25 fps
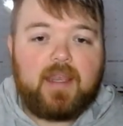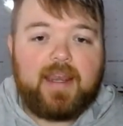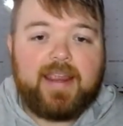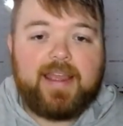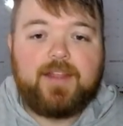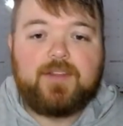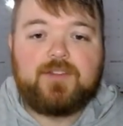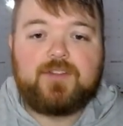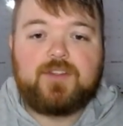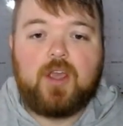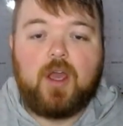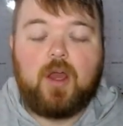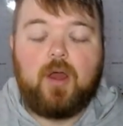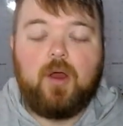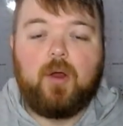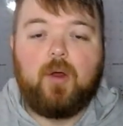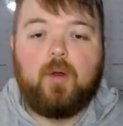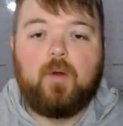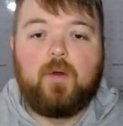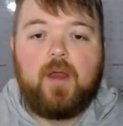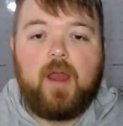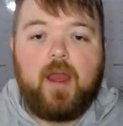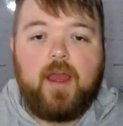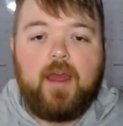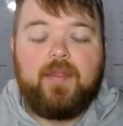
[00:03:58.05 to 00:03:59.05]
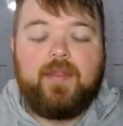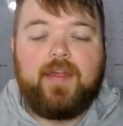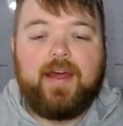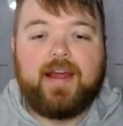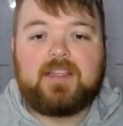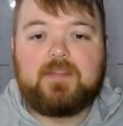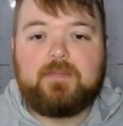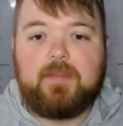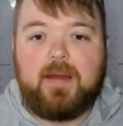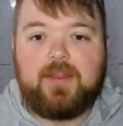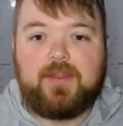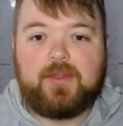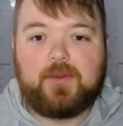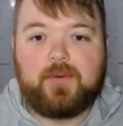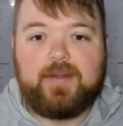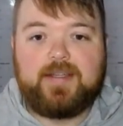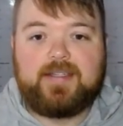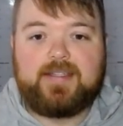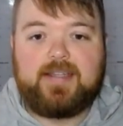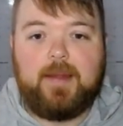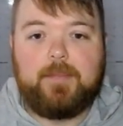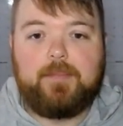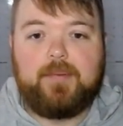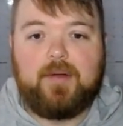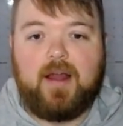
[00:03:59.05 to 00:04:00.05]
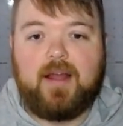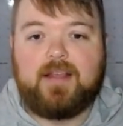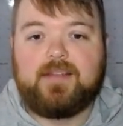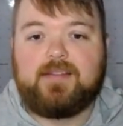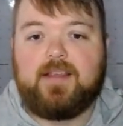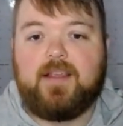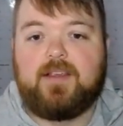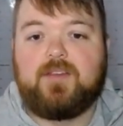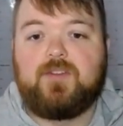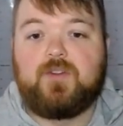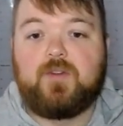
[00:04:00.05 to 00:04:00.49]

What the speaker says: And so that's my 3-step process to